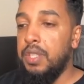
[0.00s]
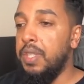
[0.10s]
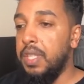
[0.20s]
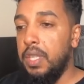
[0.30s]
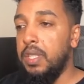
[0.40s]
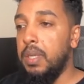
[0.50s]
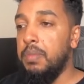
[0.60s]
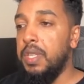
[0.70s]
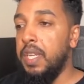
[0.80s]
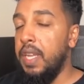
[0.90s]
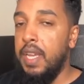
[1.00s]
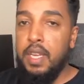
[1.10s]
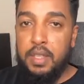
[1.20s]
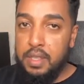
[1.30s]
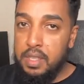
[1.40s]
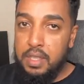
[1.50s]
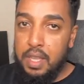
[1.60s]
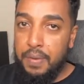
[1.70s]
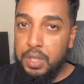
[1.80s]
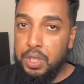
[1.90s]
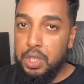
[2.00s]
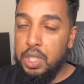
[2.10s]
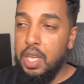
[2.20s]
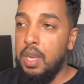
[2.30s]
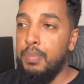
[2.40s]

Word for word: return something, and that function is done.